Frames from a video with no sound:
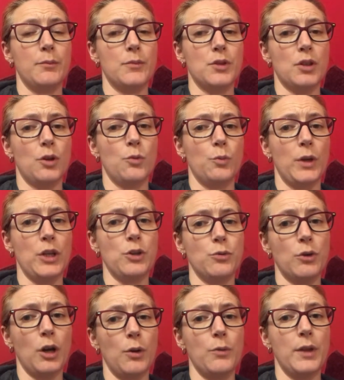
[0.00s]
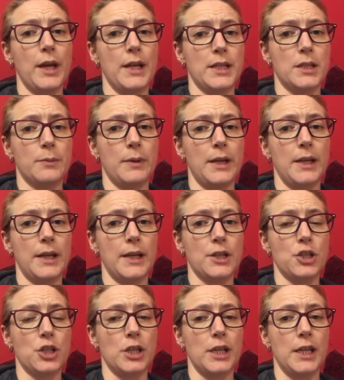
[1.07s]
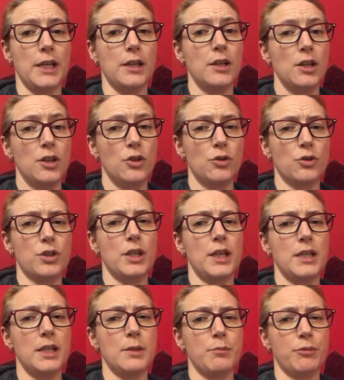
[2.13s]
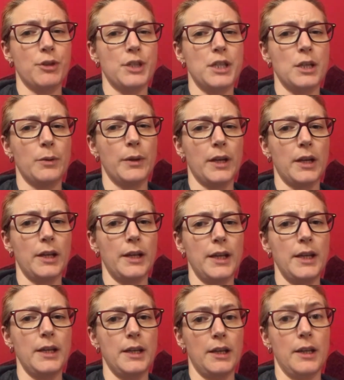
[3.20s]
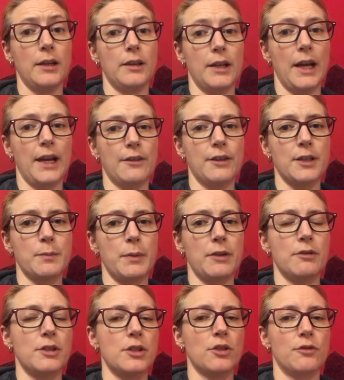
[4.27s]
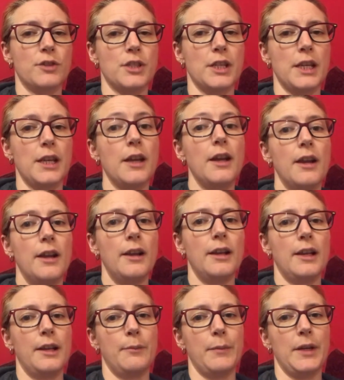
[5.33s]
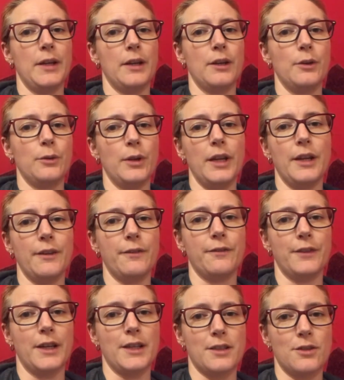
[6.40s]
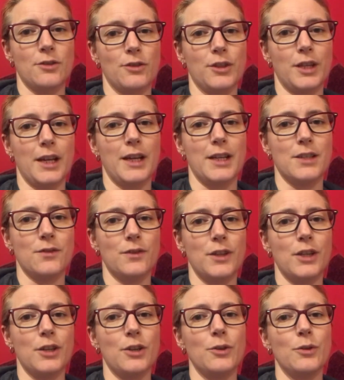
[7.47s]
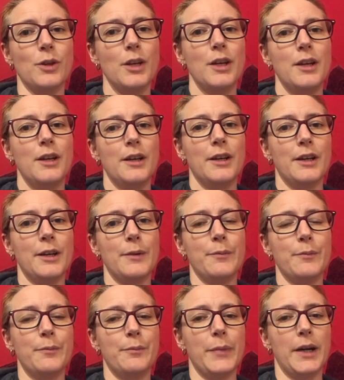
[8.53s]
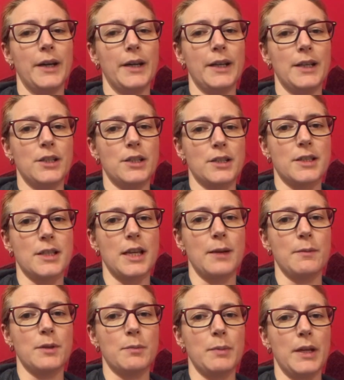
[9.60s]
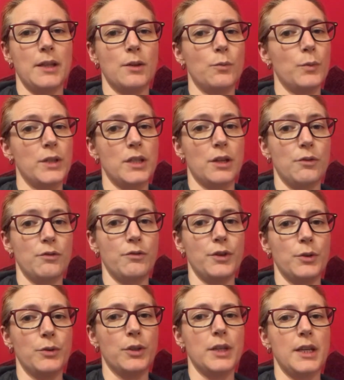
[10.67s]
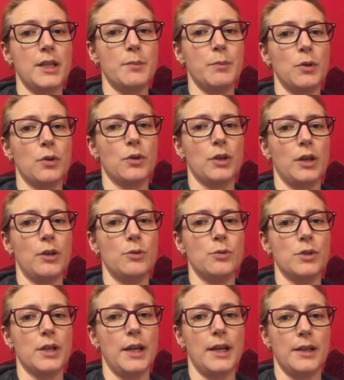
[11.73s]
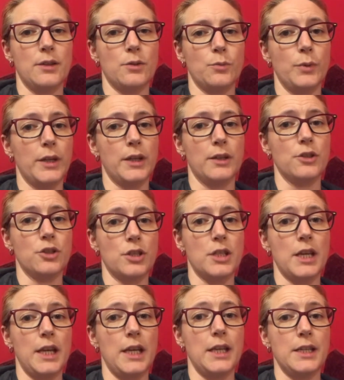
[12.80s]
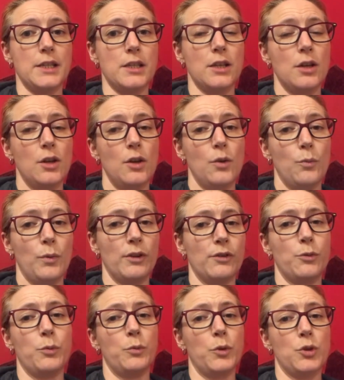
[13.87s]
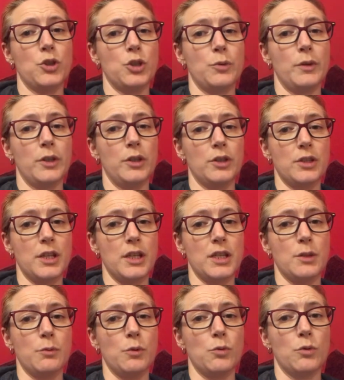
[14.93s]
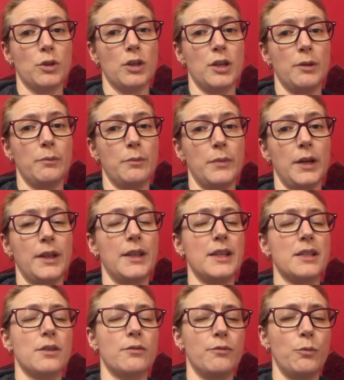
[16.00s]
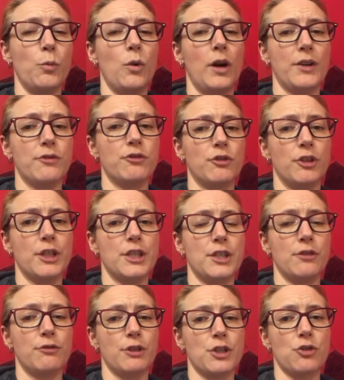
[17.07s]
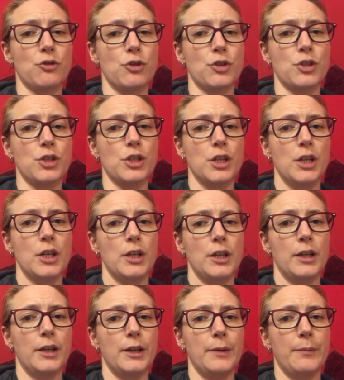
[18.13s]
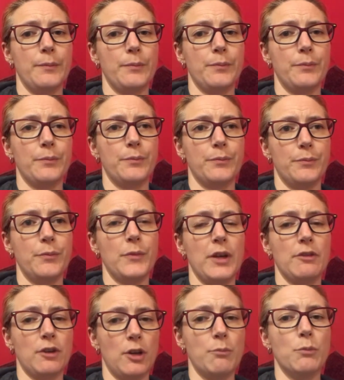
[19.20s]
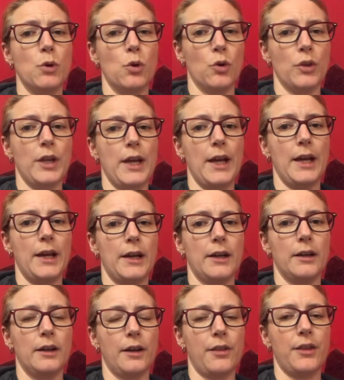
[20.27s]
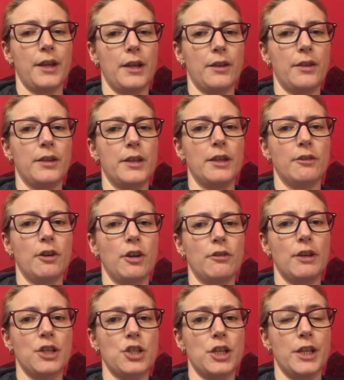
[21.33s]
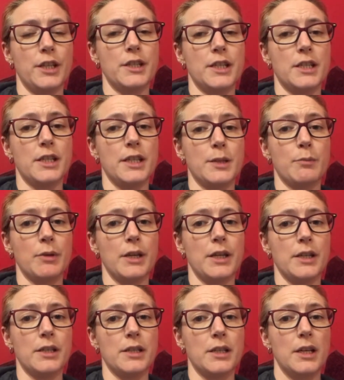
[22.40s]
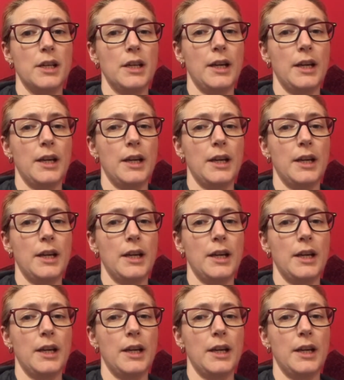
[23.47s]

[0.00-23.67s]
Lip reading: So when you go there to eat, actually you're seated pretty quickly in our experience. Obviously, let me know if that's not the case for you. But it seem to be that we don't feel the need to book those, and we can just eat wherever we want to at City Walk. And there's a wide variety of restaurants. There are more there, I think, than there are actually at Disney Springs.